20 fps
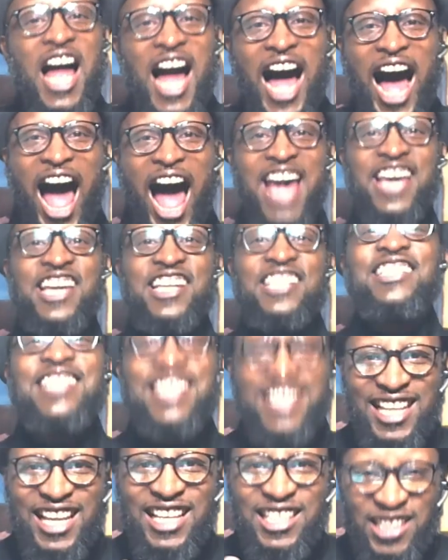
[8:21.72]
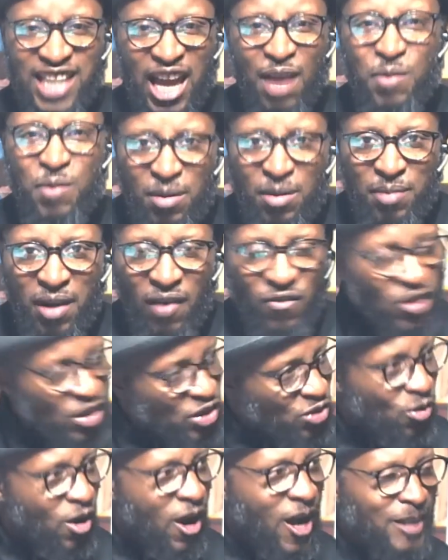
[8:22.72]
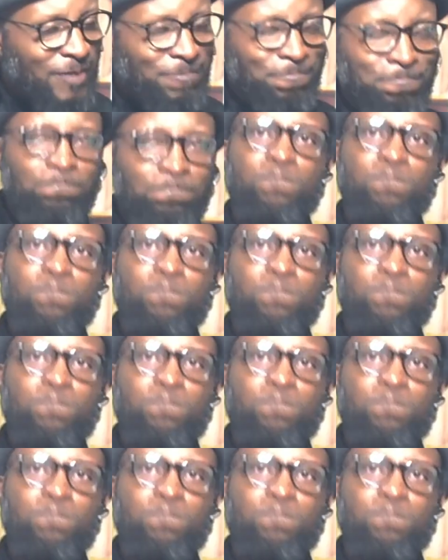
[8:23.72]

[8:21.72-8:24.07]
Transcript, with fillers: I can see the excitement about this wine.